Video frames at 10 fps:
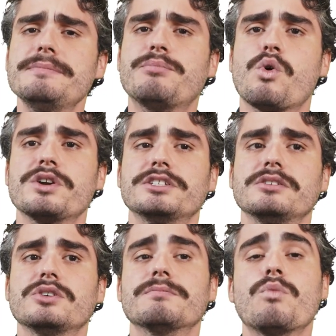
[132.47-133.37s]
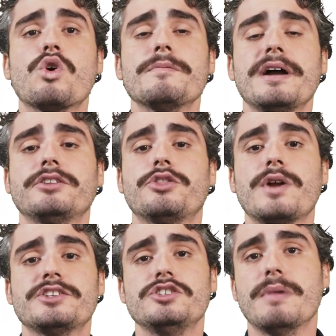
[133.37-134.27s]
important to learn more about the
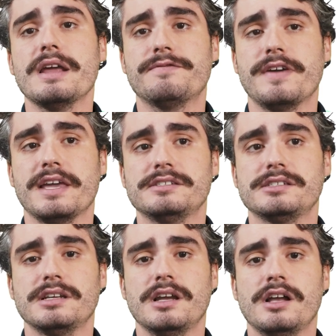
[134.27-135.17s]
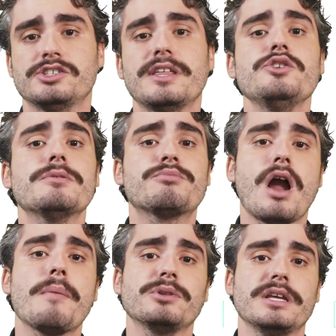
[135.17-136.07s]
threats you might face so that you can
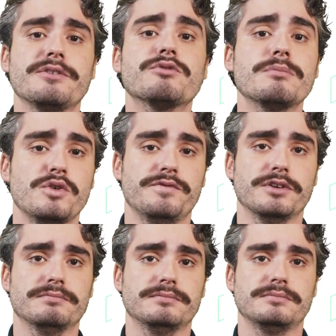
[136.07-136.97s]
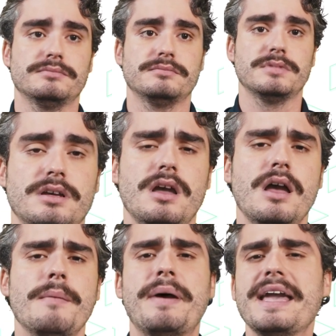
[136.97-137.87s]
properly remove
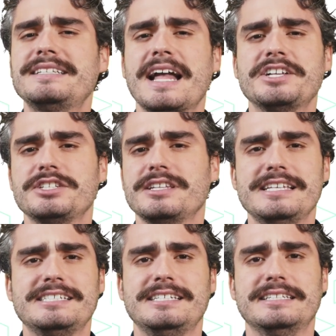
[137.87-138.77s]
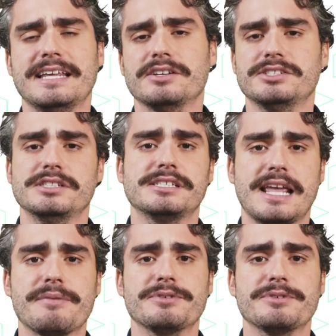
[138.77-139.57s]
them. Pay attention to these details in the scan